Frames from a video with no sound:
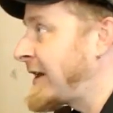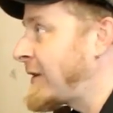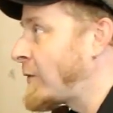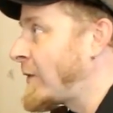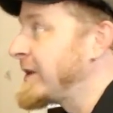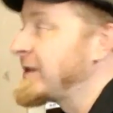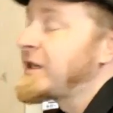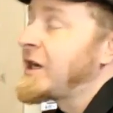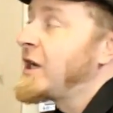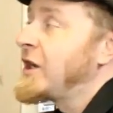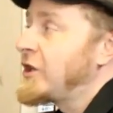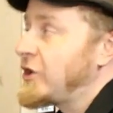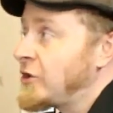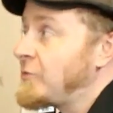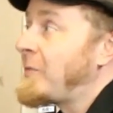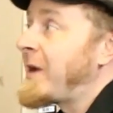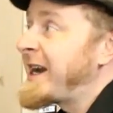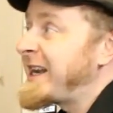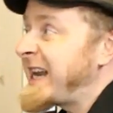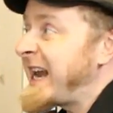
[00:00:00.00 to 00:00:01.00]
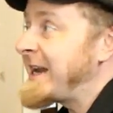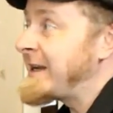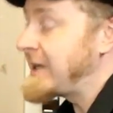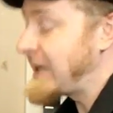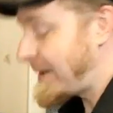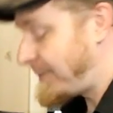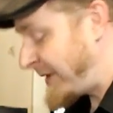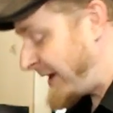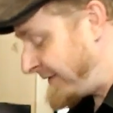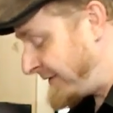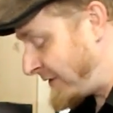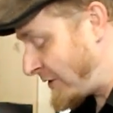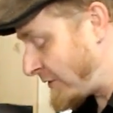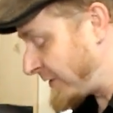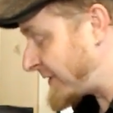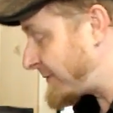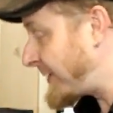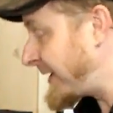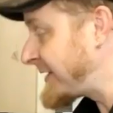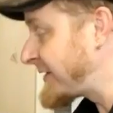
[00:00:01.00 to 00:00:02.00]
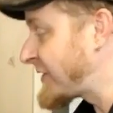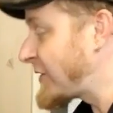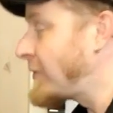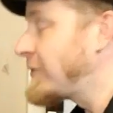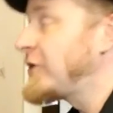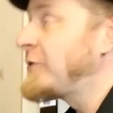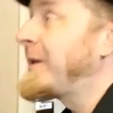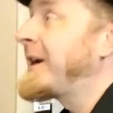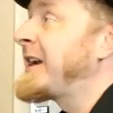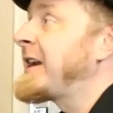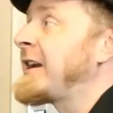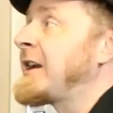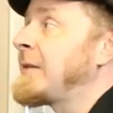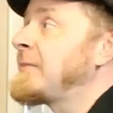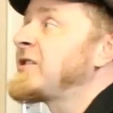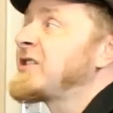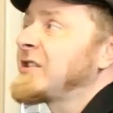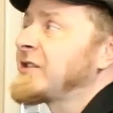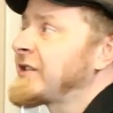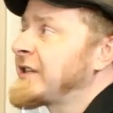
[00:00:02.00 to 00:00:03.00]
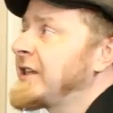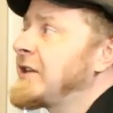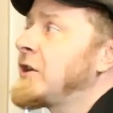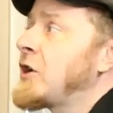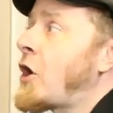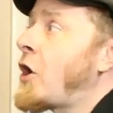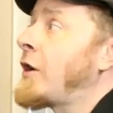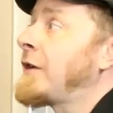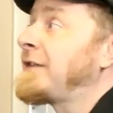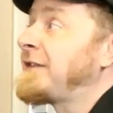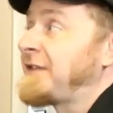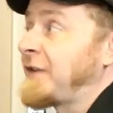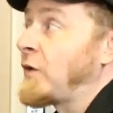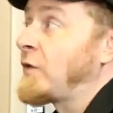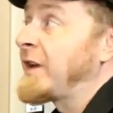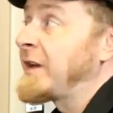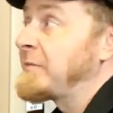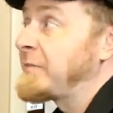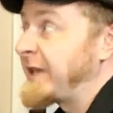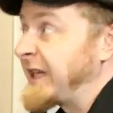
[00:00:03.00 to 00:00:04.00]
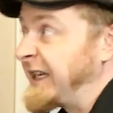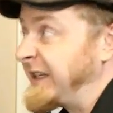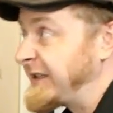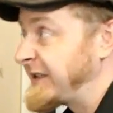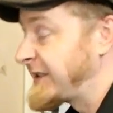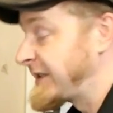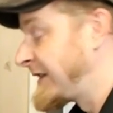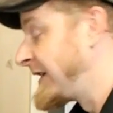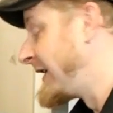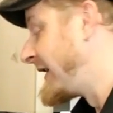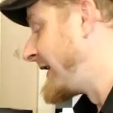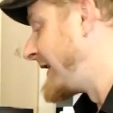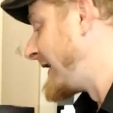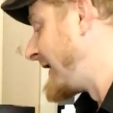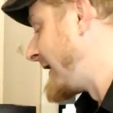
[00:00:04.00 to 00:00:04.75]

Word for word: lighter ones, you might end up, even though it's been soaked, you might end up still seeing the odd floating piece. Yeah.